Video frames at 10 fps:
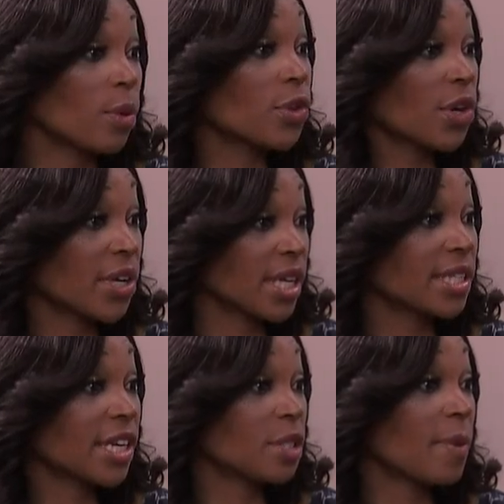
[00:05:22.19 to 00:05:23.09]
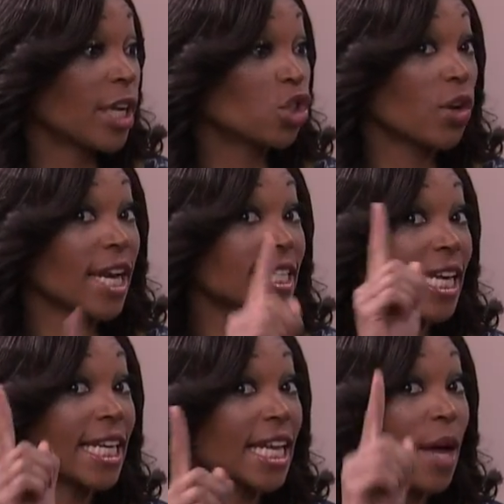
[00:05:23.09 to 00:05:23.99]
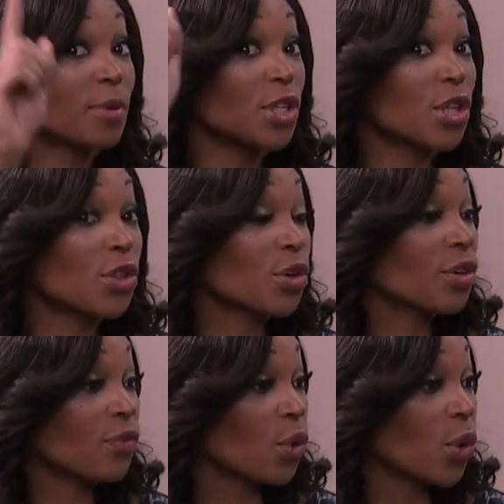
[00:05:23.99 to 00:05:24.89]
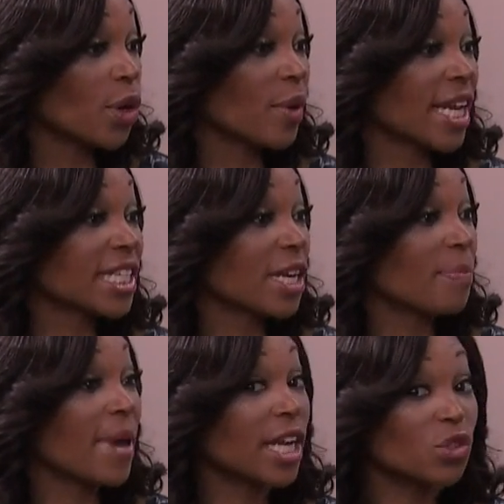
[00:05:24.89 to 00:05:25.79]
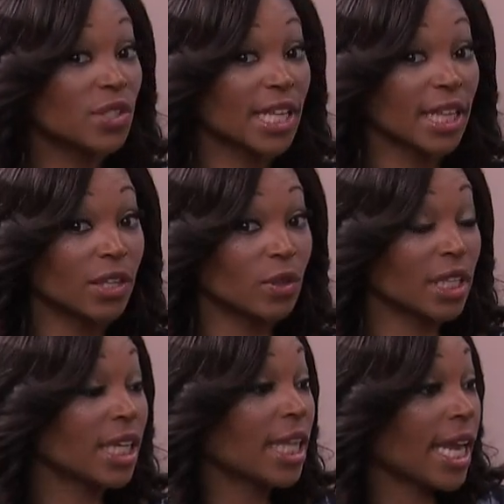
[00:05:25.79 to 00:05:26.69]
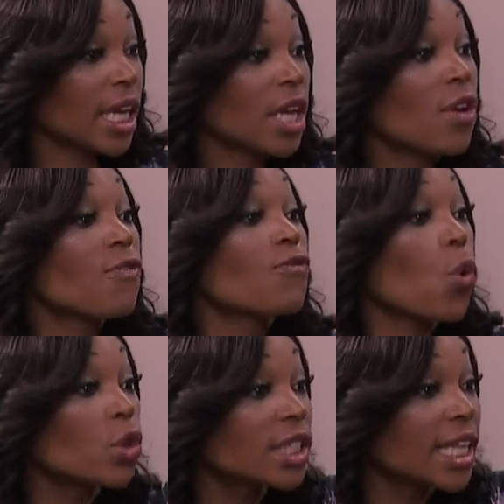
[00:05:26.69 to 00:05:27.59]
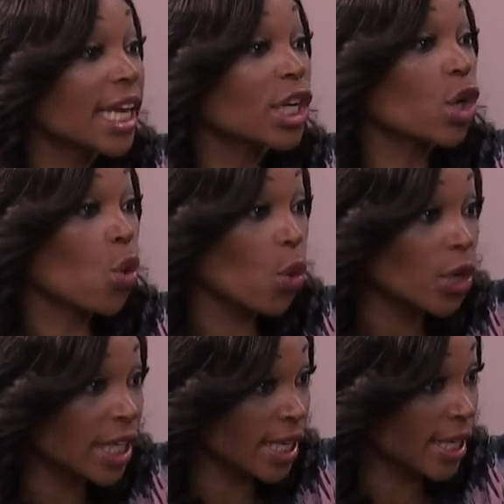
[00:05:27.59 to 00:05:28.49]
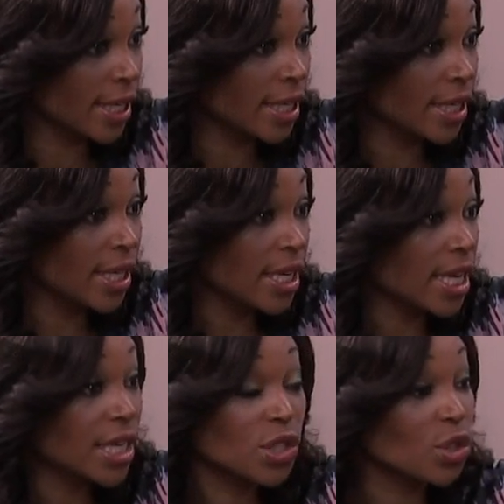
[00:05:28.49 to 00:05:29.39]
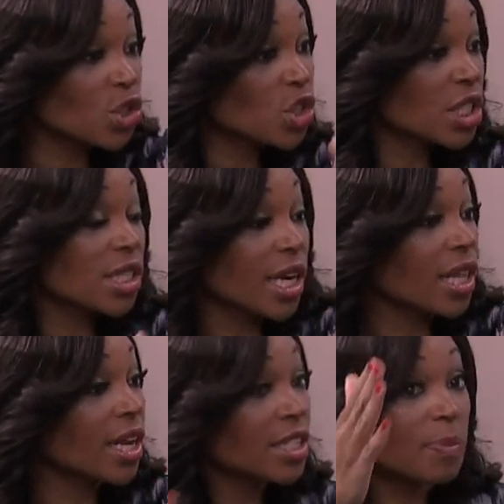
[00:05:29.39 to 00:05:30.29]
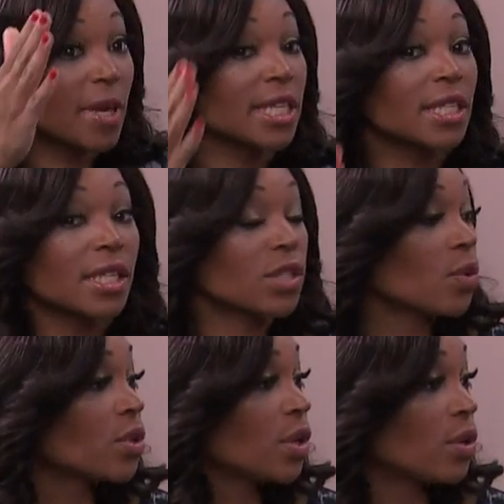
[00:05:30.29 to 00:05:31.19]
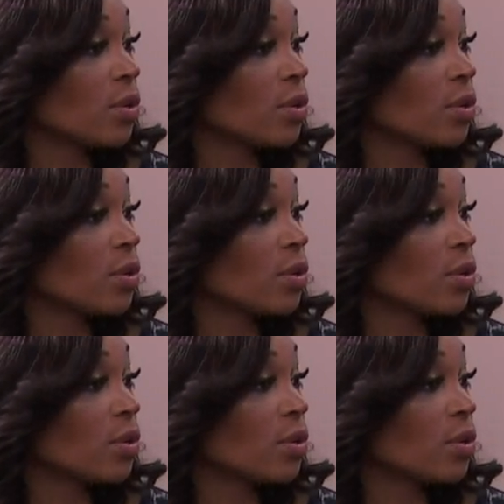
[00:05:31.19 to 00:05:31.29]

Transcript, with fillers: with our king-size bed, trying to get it up to the third floor. We had to get a mattress that literally like folded like an accordion, because there's just not a lot of space in these old homes. I